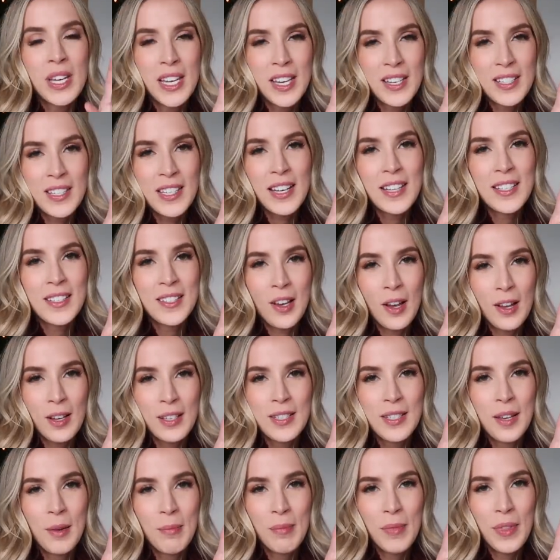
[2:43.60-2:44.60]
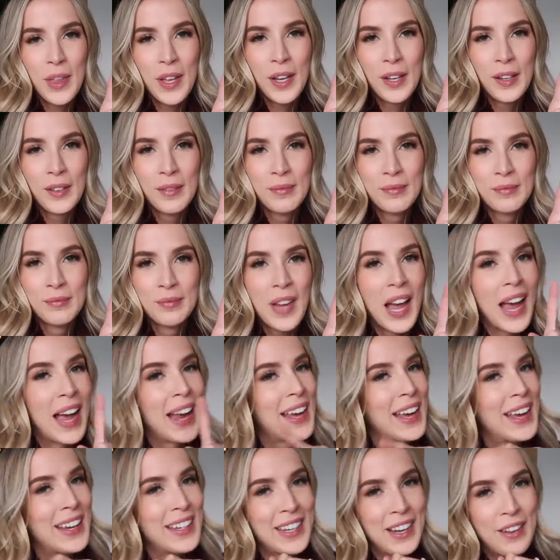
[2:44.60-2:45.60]
because I saw something
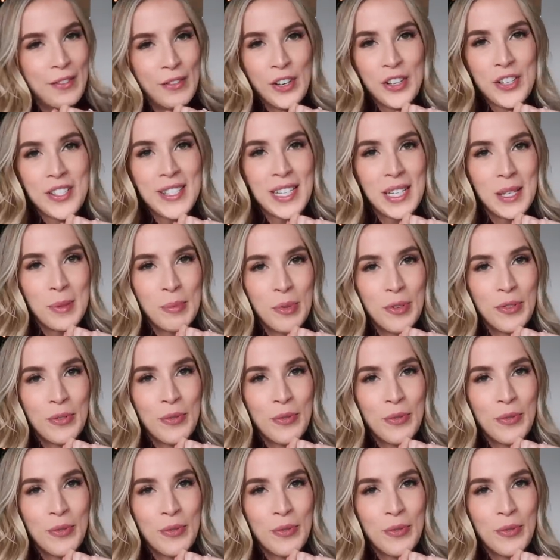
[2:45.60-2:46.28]
I had never seen